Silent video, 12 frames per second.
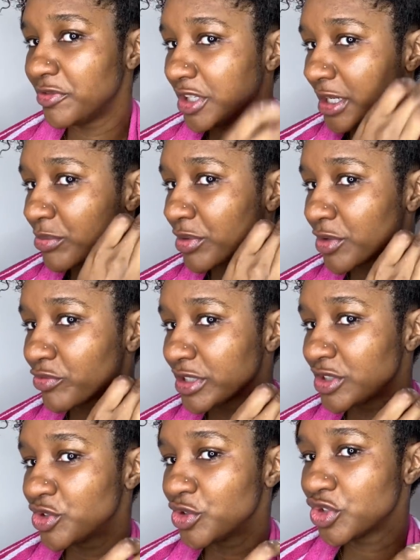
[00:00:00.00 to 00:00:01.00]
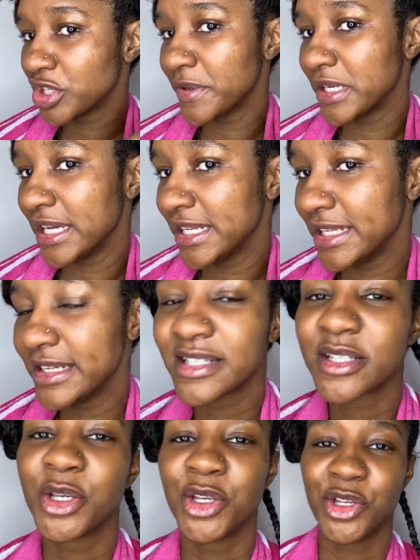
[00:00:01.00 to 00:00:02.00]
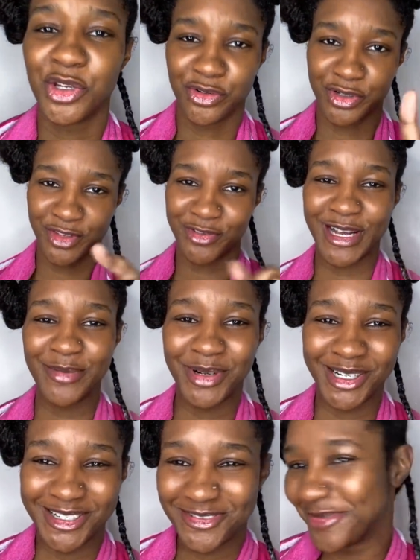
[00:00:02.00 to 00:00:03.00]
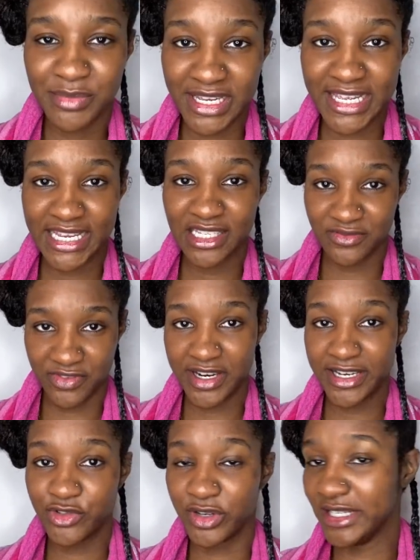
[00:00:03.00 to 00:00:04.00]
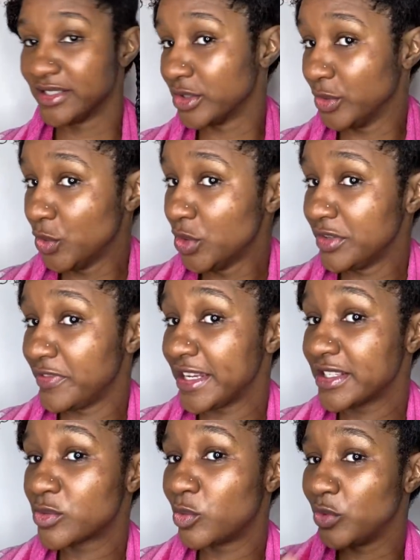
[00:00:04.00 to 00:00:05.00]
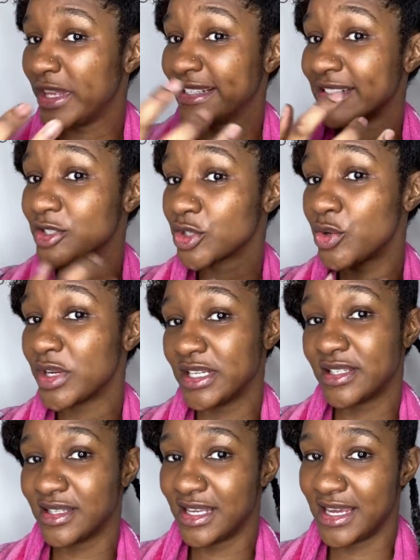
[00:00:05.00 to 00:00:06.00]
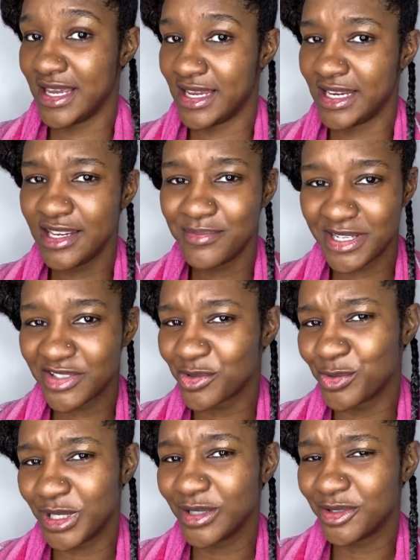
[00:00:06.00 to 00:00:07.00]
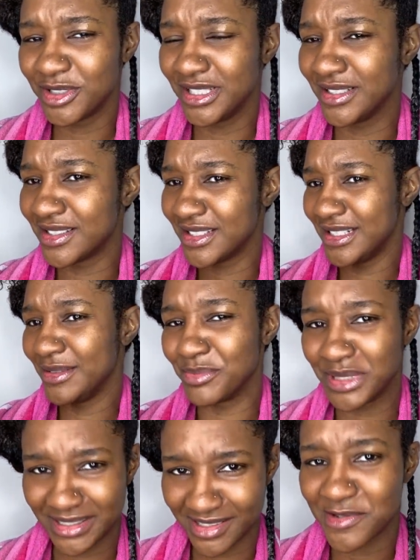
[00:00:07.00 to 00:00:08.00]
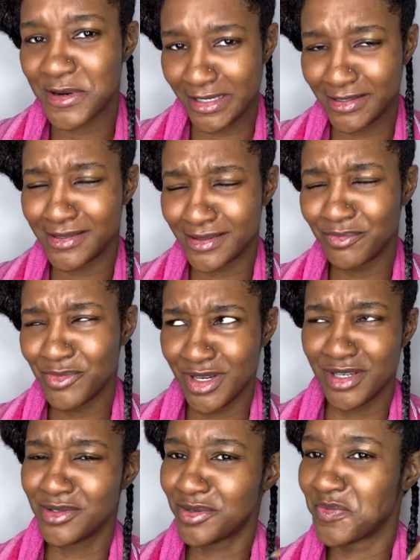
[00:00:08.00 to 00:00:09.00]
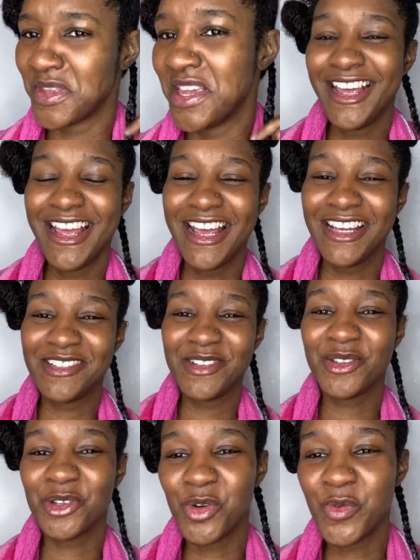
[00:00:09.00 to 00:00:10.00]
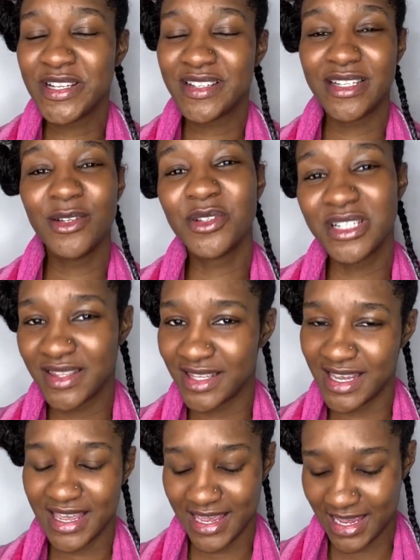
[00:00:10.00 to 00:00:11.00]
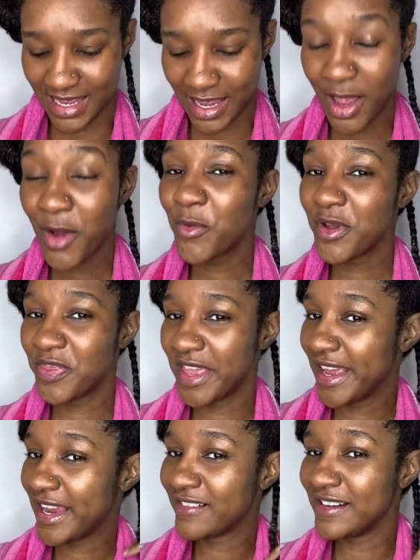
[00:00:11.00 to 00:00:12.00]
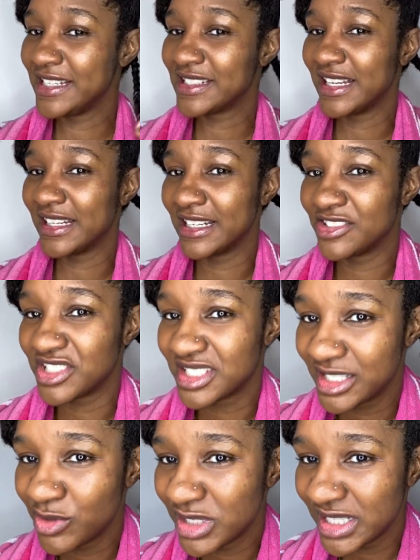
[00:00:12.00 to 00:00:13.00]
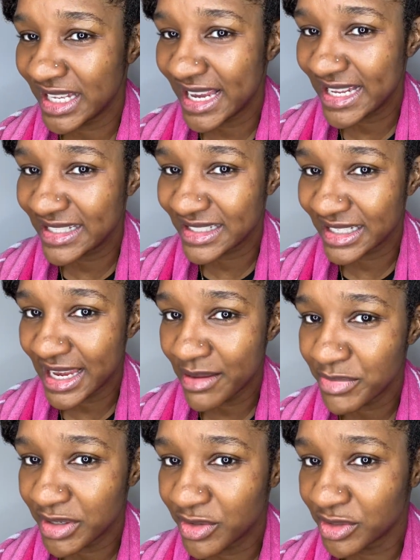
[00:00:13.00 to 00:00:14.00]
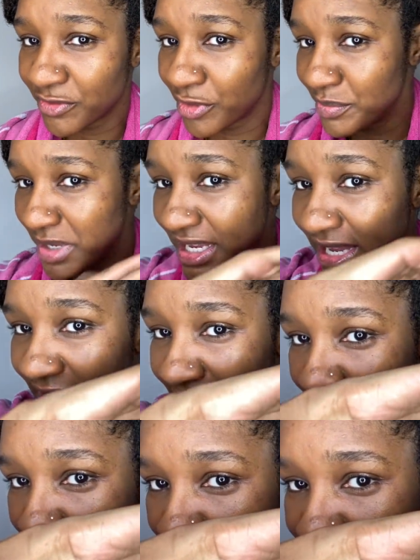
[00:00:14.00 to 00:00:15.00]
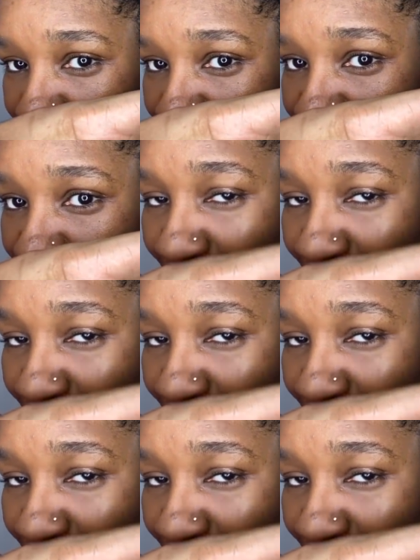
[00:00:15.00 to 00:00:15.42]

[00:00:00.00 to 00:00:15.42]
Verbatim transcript: you get product residue showing like this, you're on the right path. My hair gets very dry, so all of this will then soak into the hair. Can you imagine all that goodness in my strands? Yes. As you saw, we sealed in the hair with the hair grease and then I just sealed in the ends again because for me, doing this